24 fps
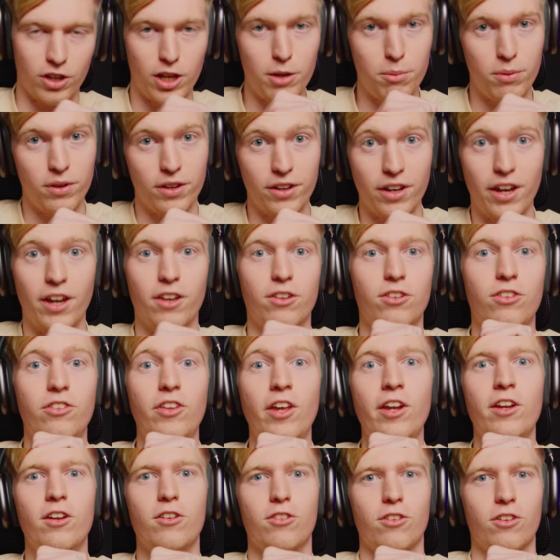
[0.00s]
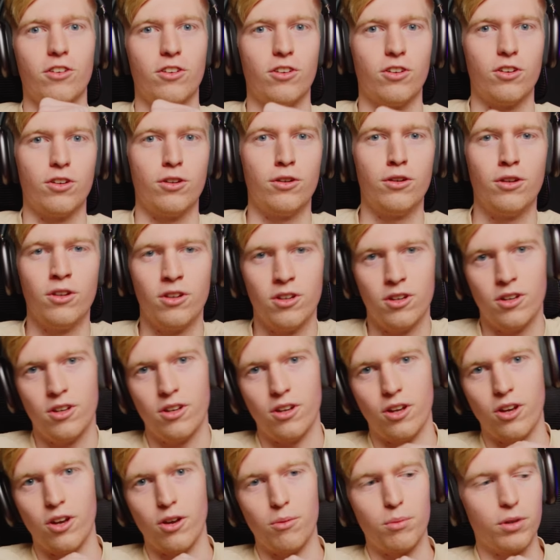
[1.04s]
keeping it as steady as I could
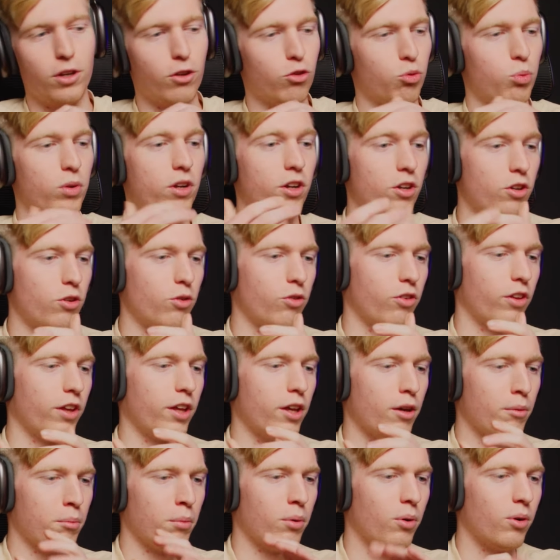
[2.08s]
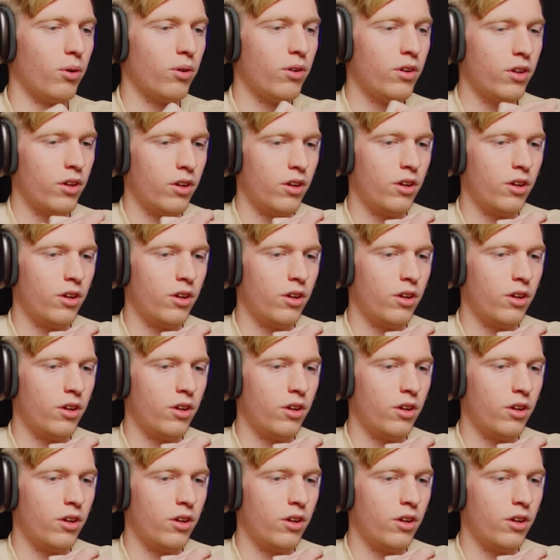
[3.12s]
because we didn't use the gimbal.